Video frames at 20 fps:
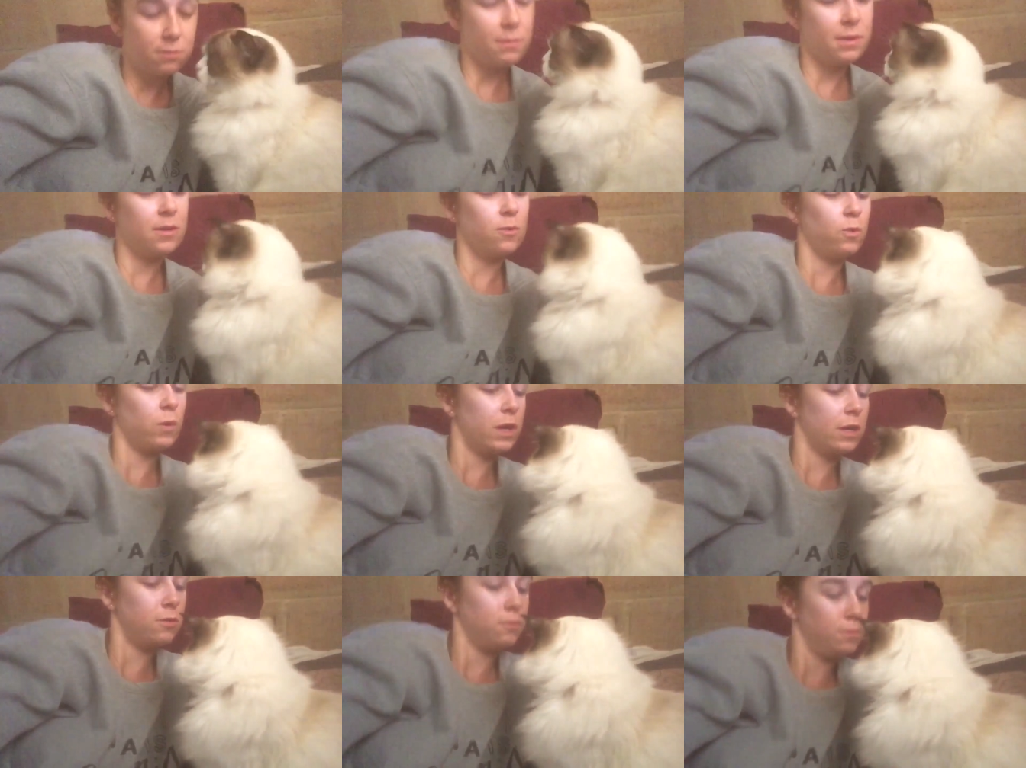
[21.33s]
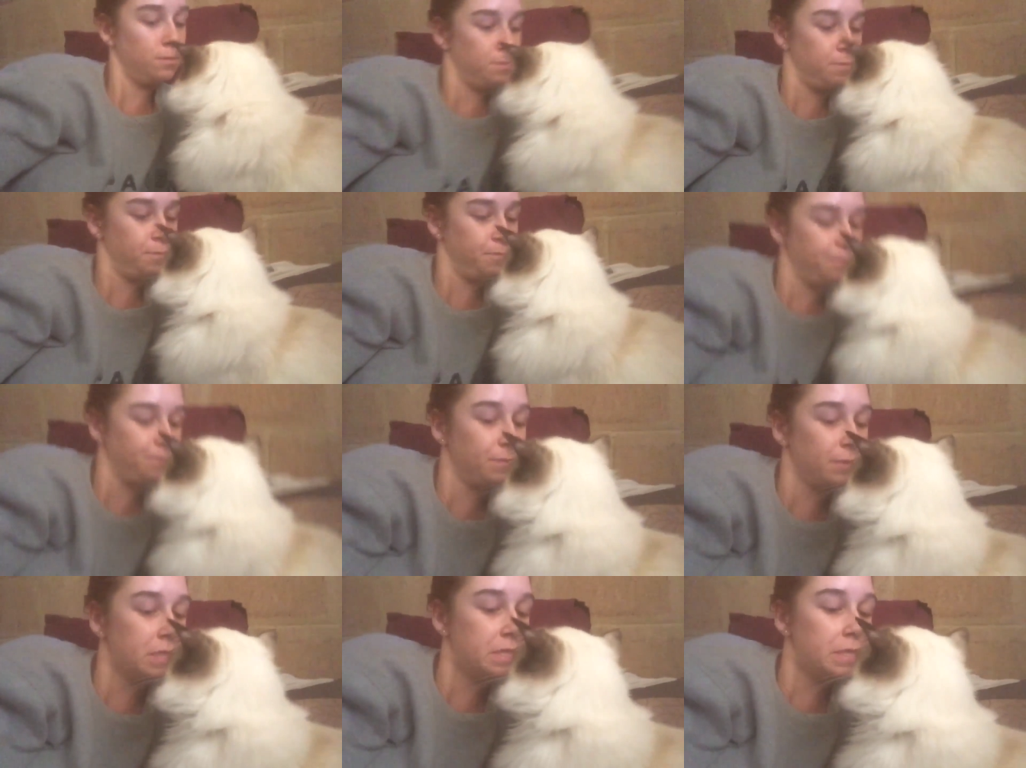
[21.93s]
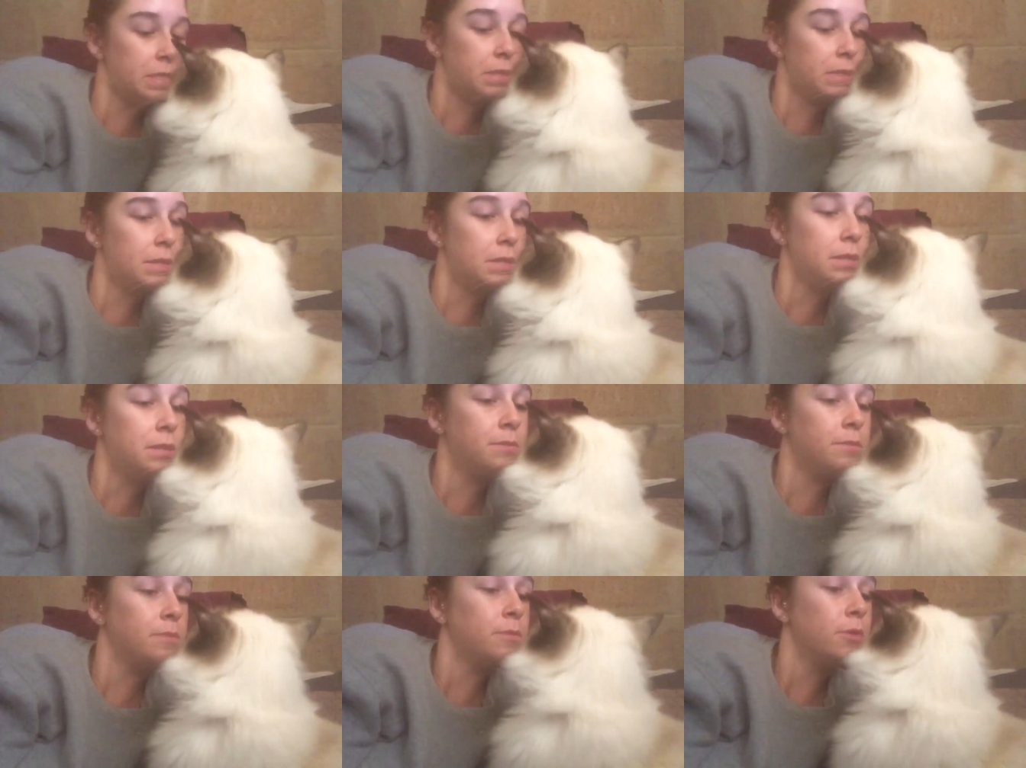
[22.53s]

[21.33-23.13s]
I'm unwell. Hmm?